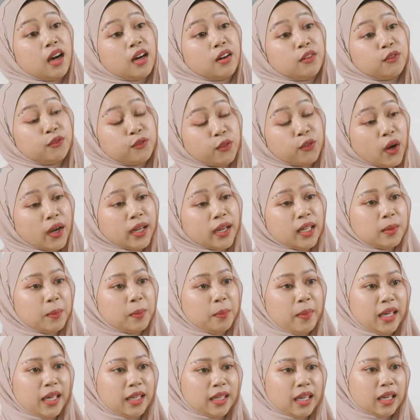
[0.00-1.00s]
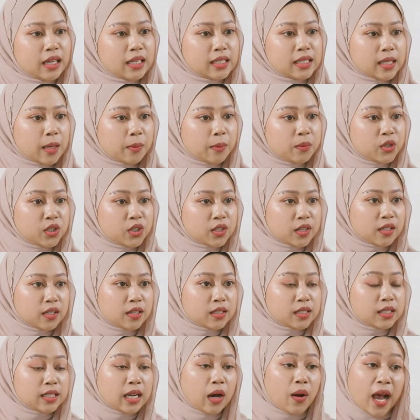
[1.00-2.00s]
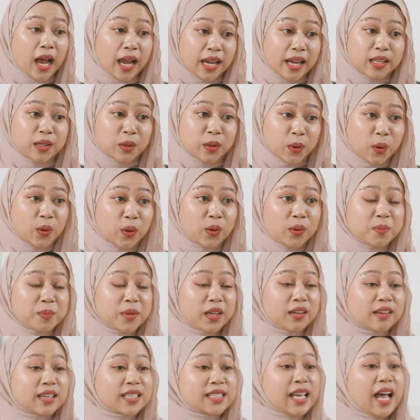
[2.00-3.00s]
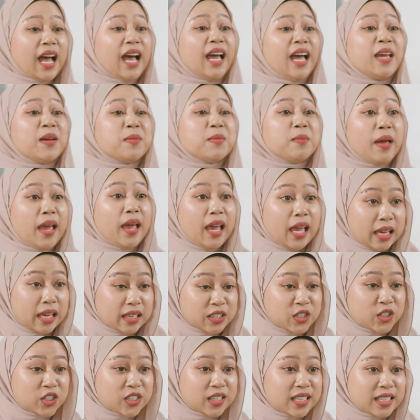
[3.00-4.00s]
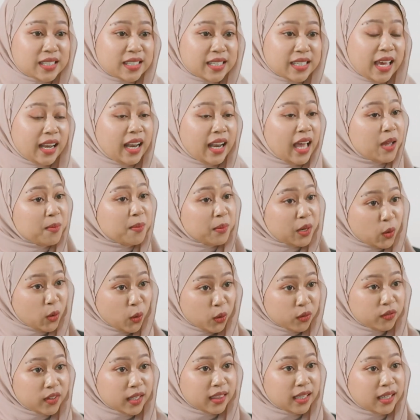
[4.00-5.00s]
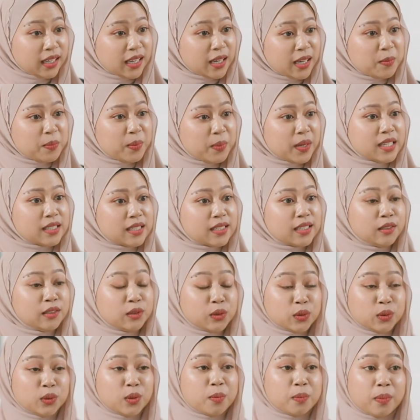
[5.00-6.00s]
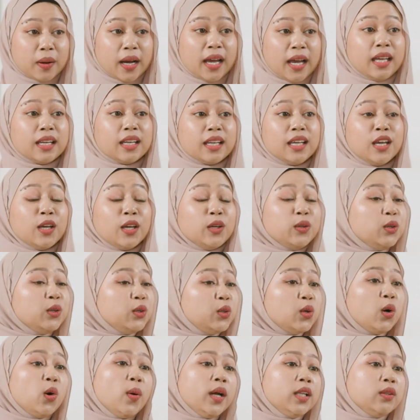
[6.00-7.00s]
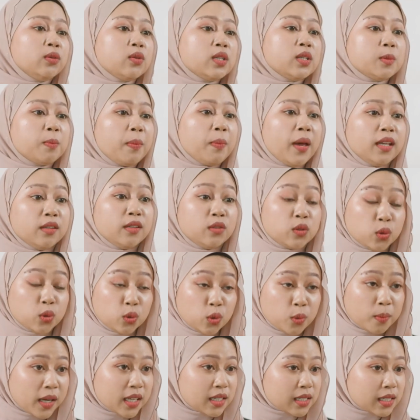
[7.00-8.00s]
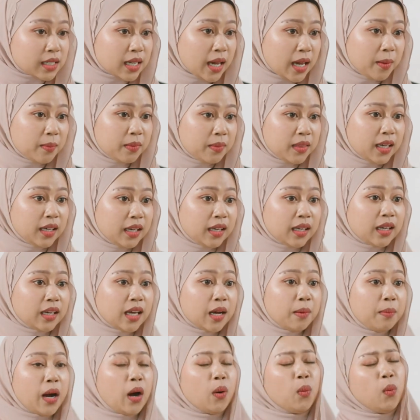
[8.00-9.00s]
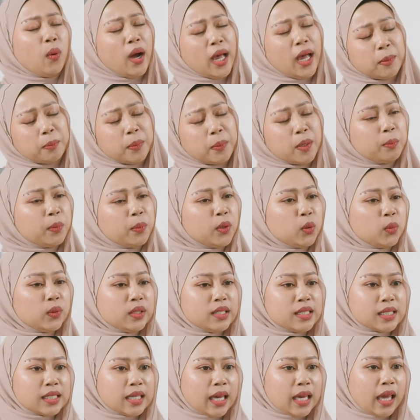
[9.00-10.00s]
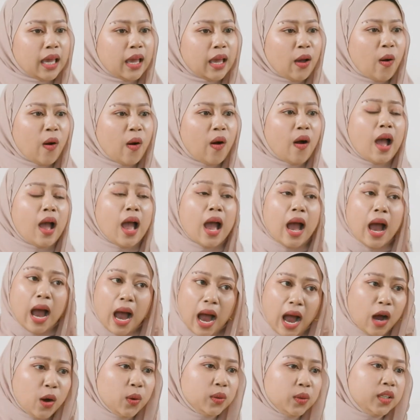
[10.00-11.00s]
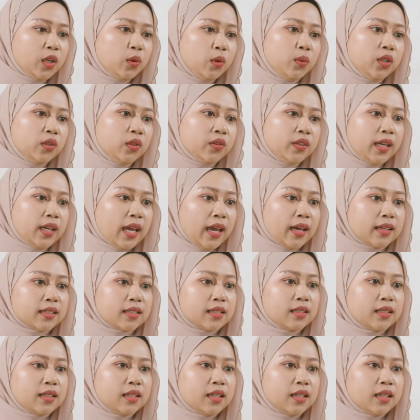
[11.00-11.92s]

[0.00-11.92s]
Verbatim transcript: Avoid making assumptions. Now, I know because I am anxious and I am an overthinking person too, but you don't want to spend too much time thinking about what people will say or how they will react.